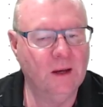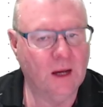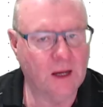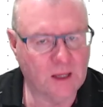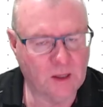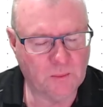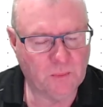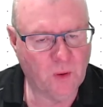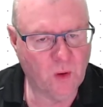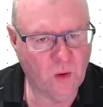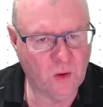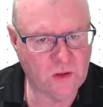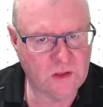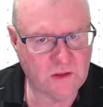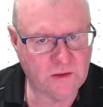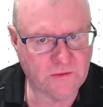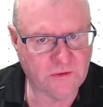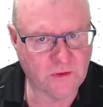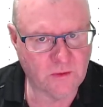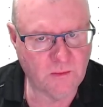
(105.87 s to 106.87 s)
I'm going to pause
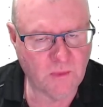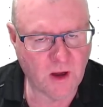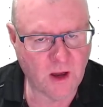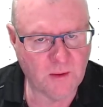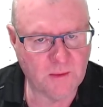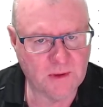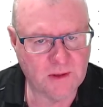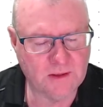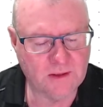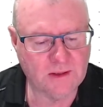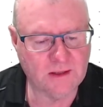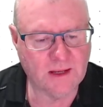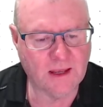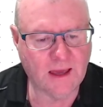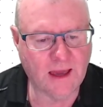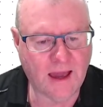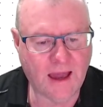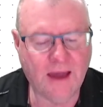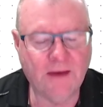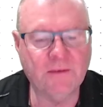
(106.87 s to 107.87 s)
it for a moment,
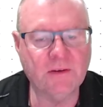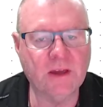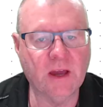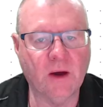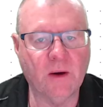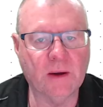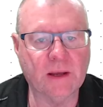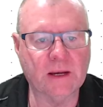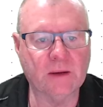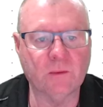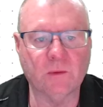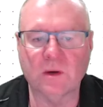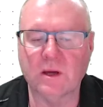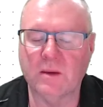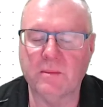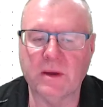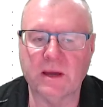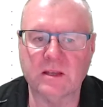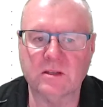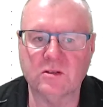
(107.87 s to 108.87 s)
have a go at it. We'll
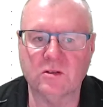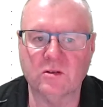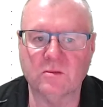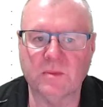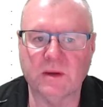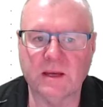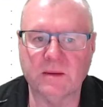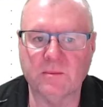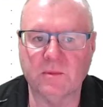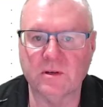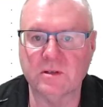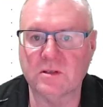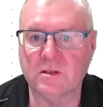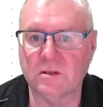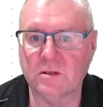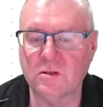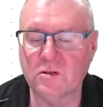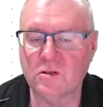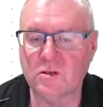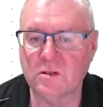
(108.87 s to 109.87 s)
come back and talk about my
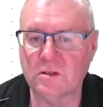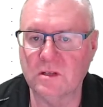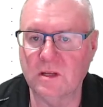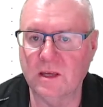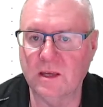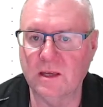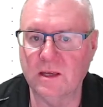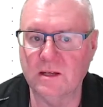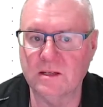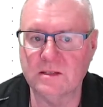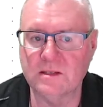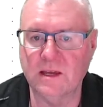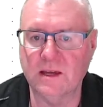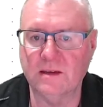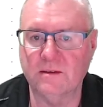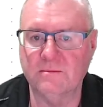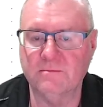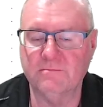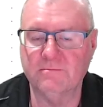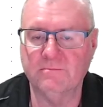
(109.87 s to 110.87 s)
solution in a
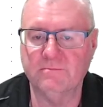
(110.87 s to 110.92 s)
second.